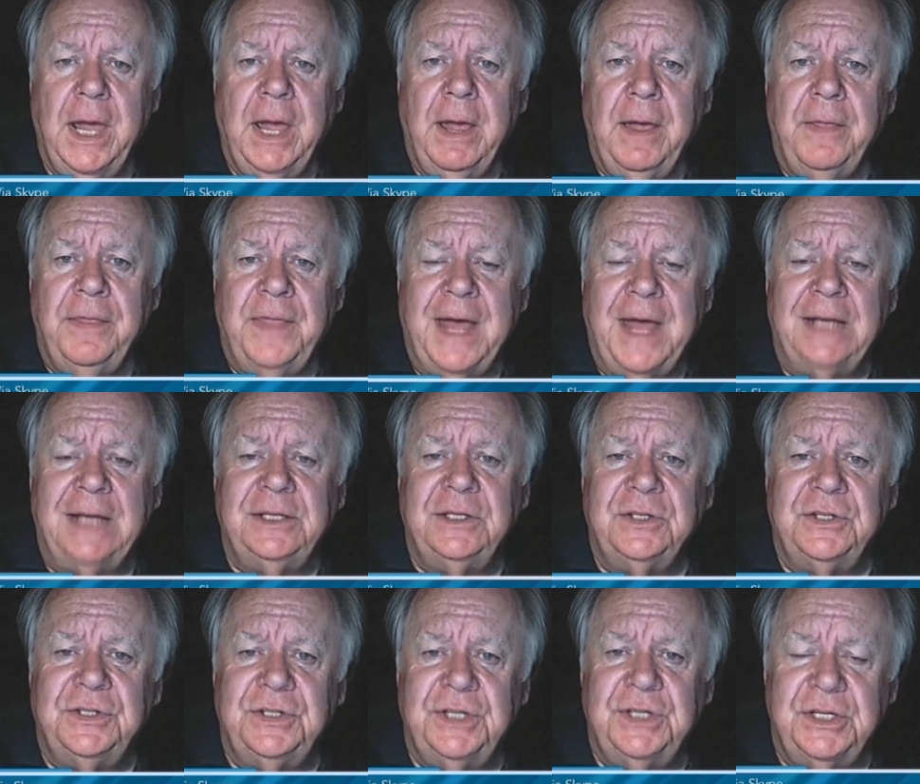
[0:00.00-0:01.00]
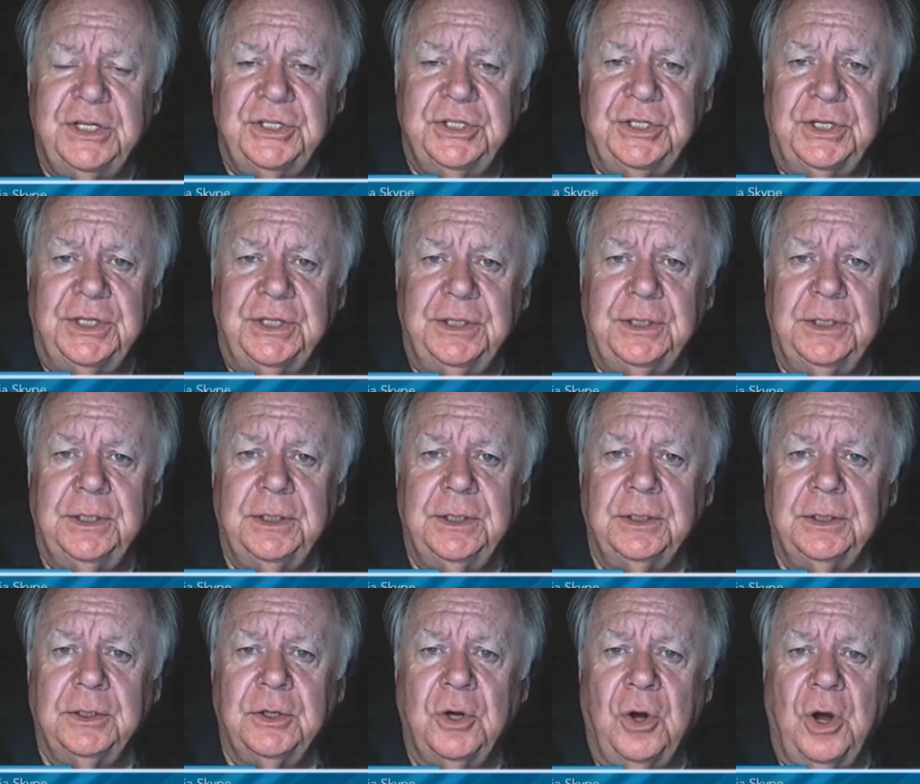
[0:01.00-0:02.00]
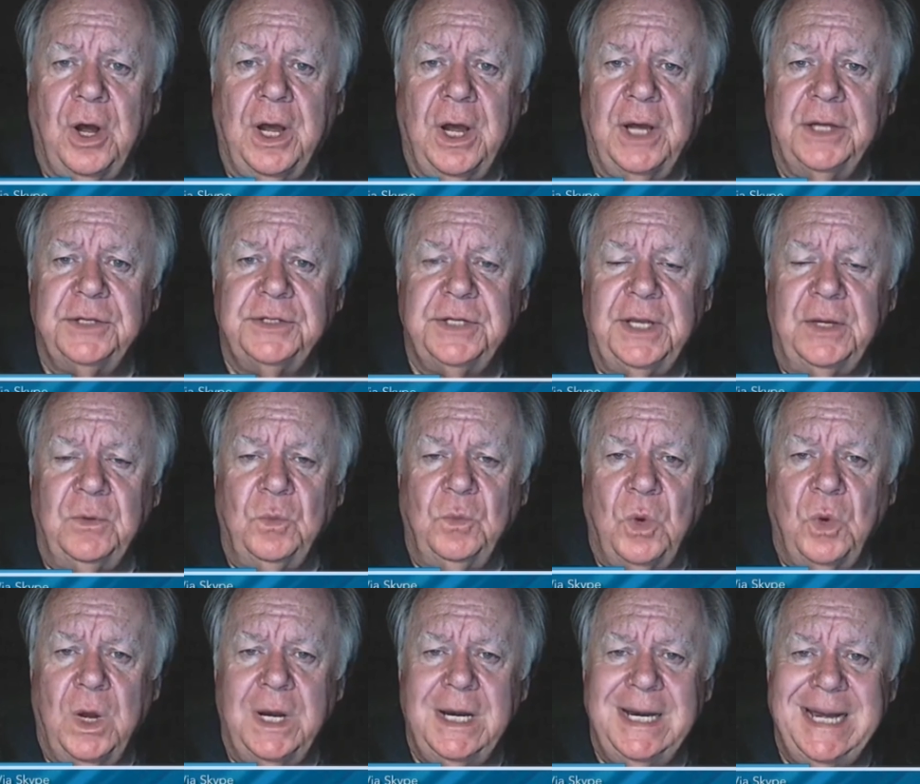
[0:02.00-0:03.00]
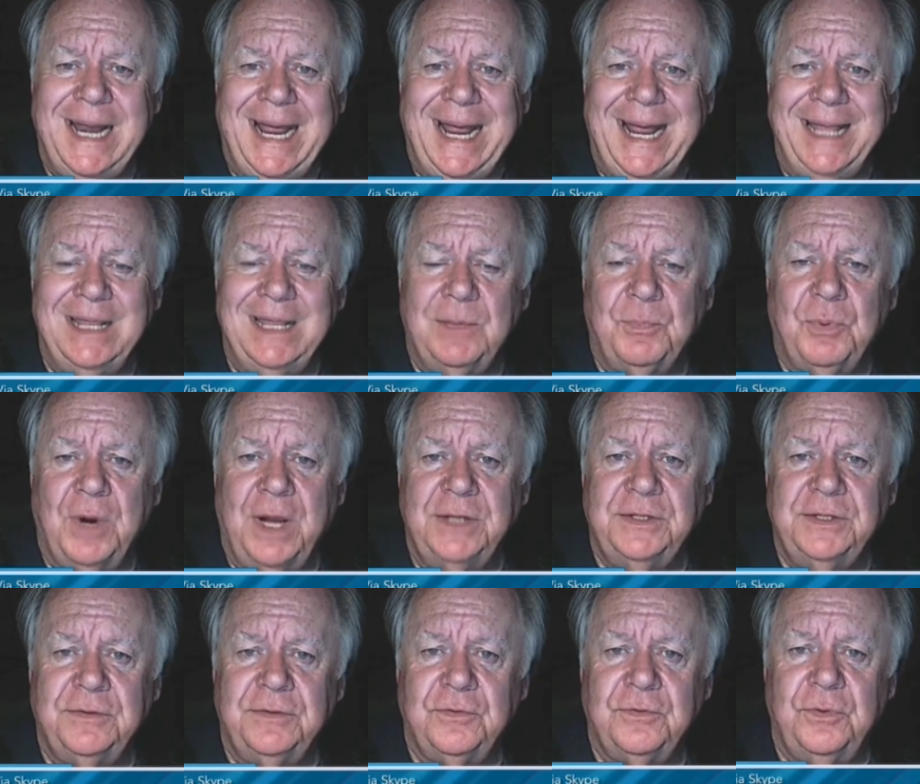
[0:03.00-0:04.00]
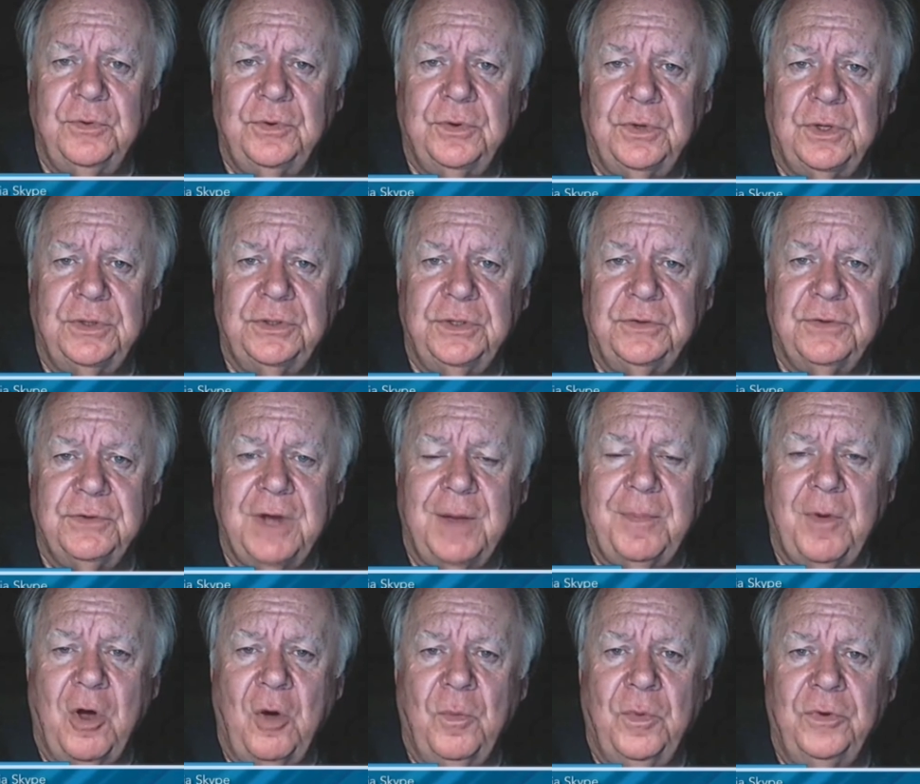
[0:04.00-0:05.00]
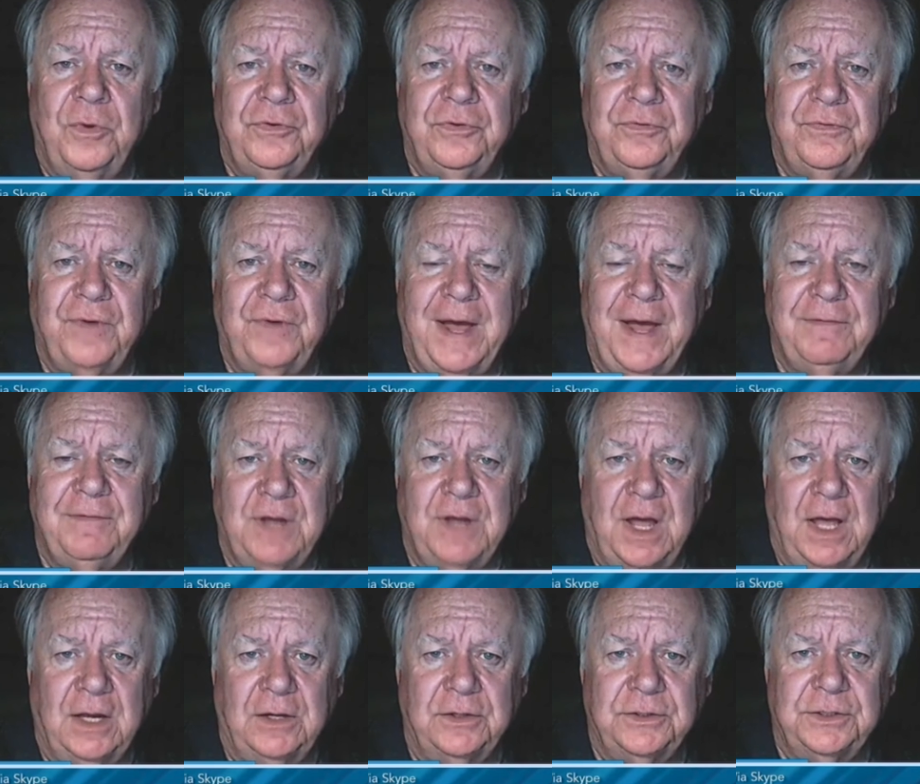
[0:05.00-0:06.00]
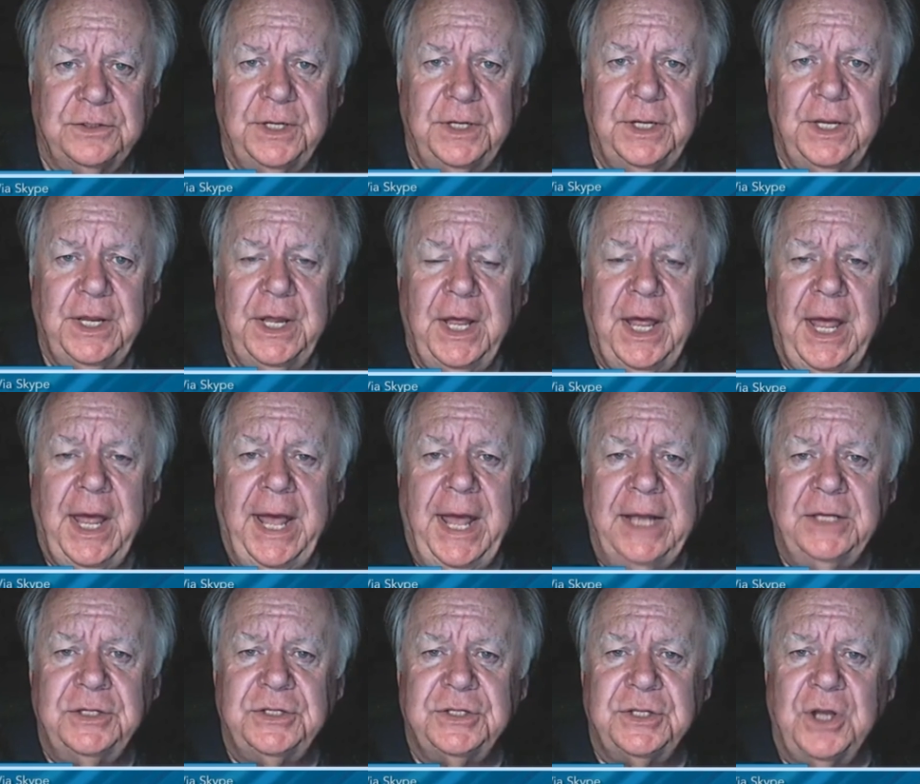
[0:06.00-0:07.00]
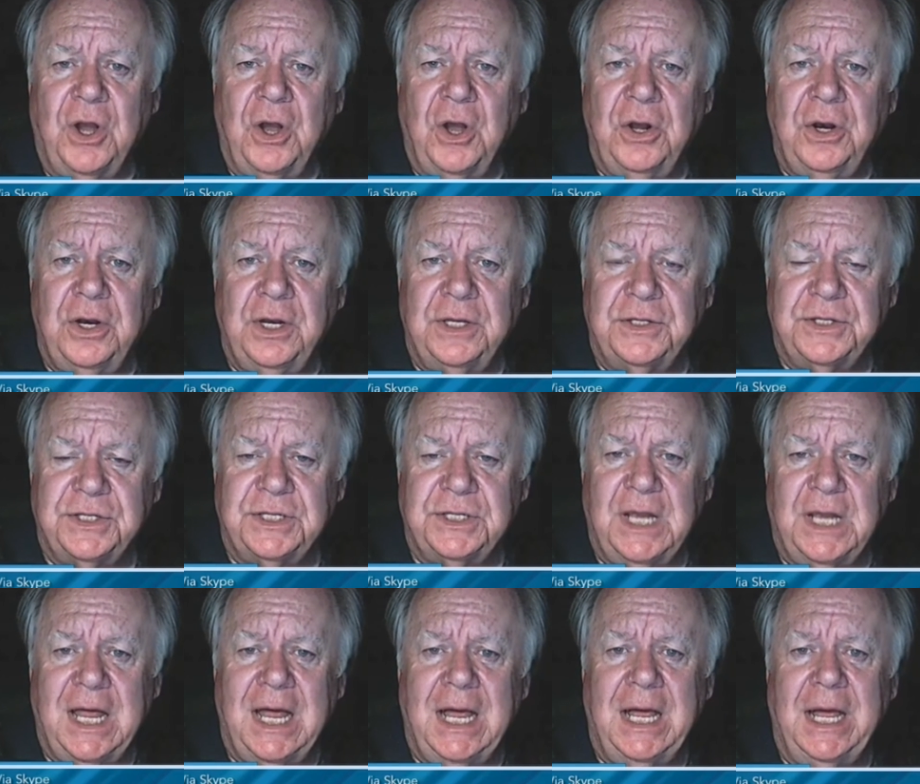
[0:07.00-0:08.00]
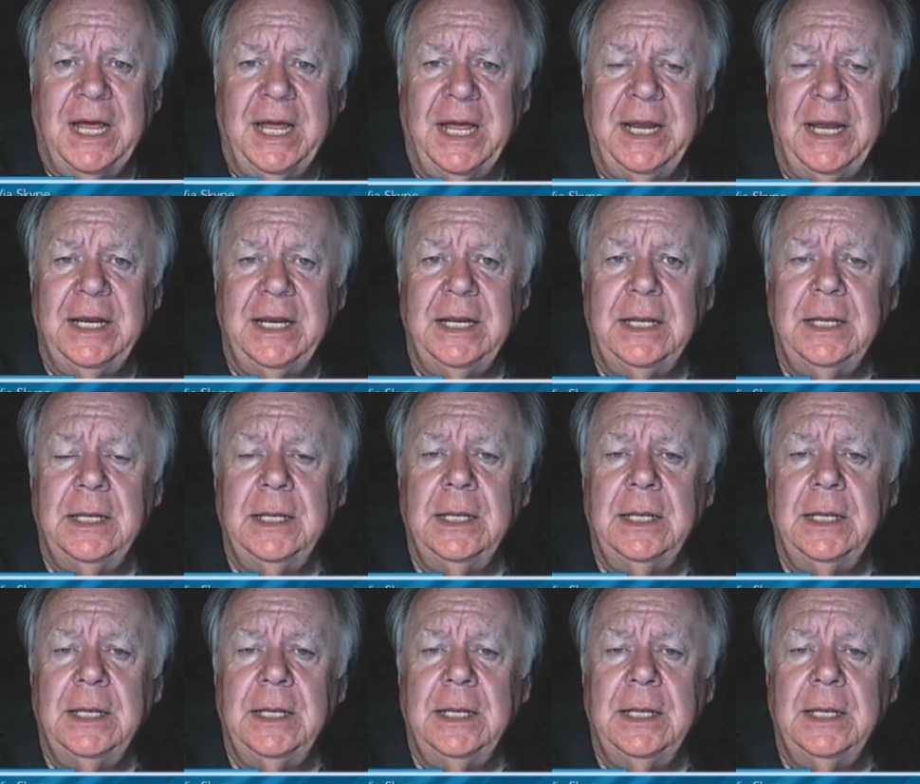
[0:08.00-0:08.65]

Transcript: That decision caused in one day the price of crude oil to drop almost $5 and started a slide